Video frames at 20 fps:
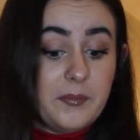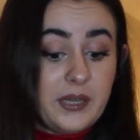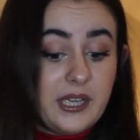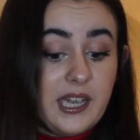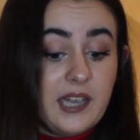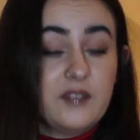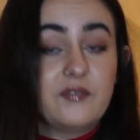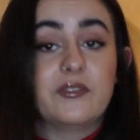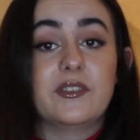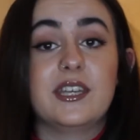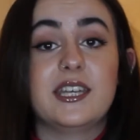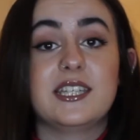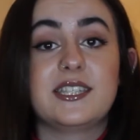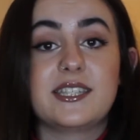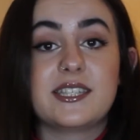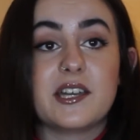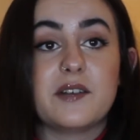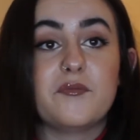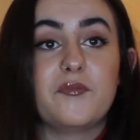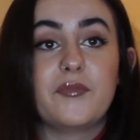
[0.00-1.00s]
yeah, it's
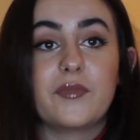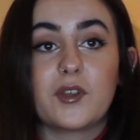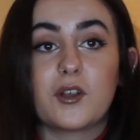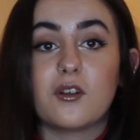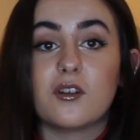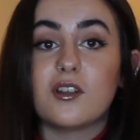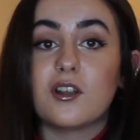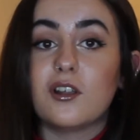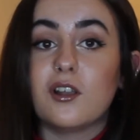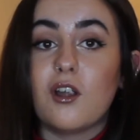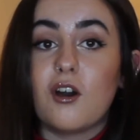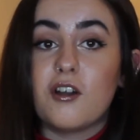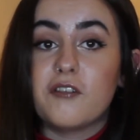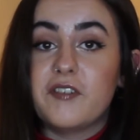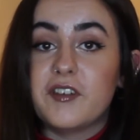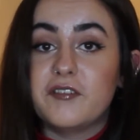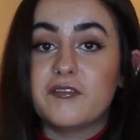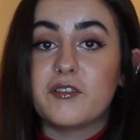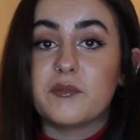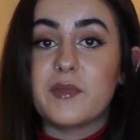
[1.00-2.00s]
got a lot of
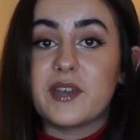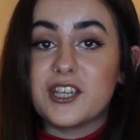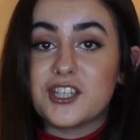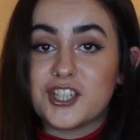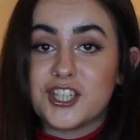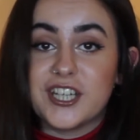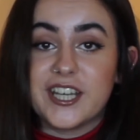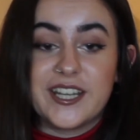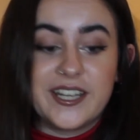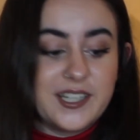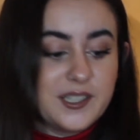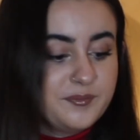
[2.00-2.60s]
information in it.